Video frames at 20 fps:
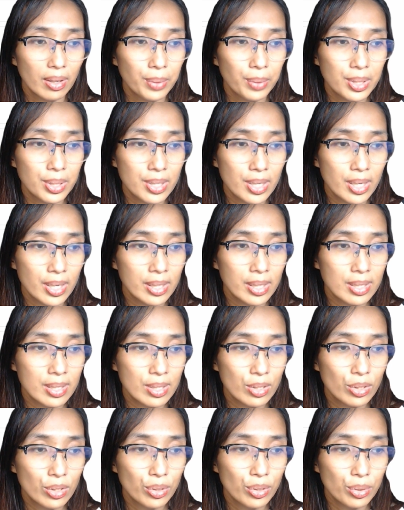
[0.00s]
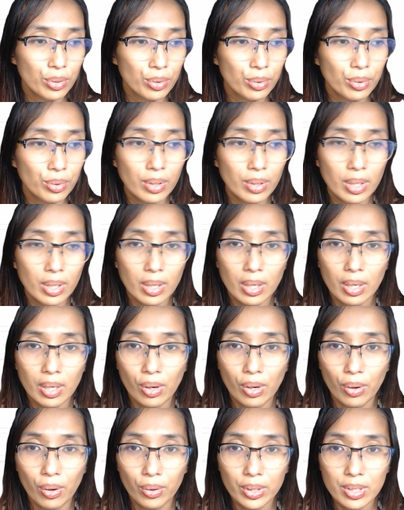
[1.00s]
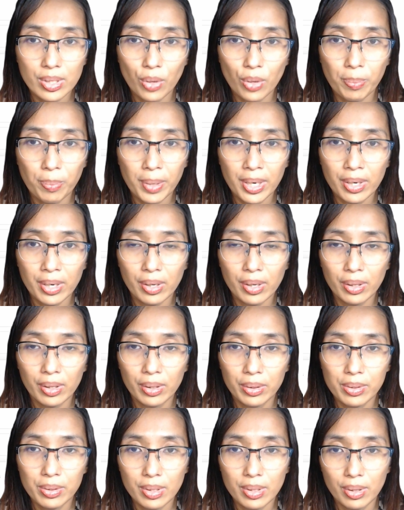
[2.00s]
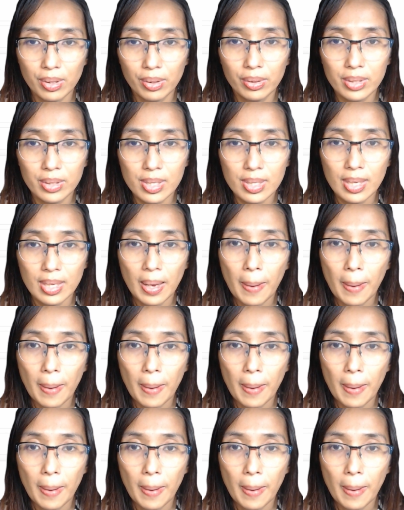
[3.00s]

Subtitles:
which is 2 quotes, open and close quotes.